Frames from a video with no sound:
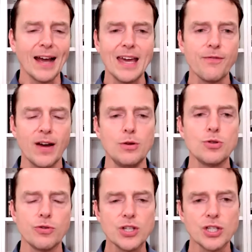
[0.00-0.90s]
I can't find a
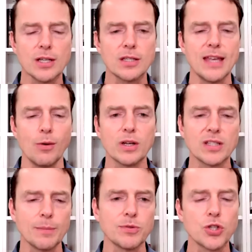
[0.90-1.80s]
nutritionist that will
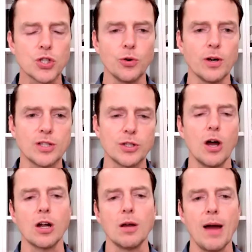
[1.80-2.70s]
accept insurance to
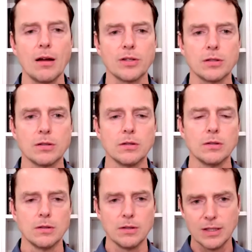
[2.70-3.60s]
talk about
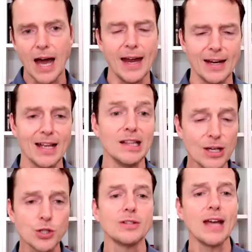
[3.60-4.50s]
diet
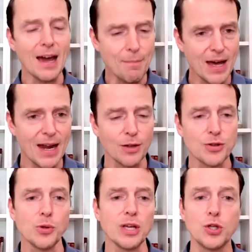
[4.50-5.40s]
unless you're diabetic. And
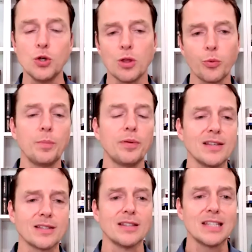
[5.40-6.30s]
there's only two or three
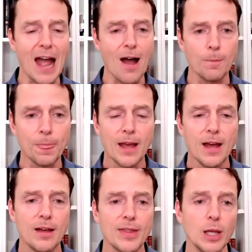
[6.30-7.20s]
places in town
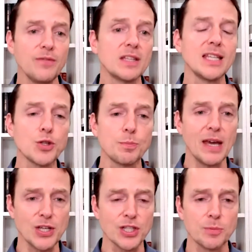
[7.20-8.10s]
that'll even see those
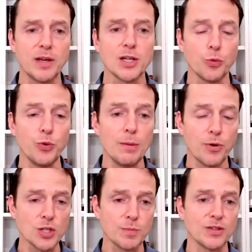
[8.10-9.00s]
patients because the
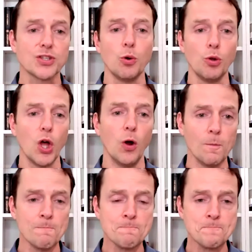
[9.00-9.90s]
reimbursement's so low.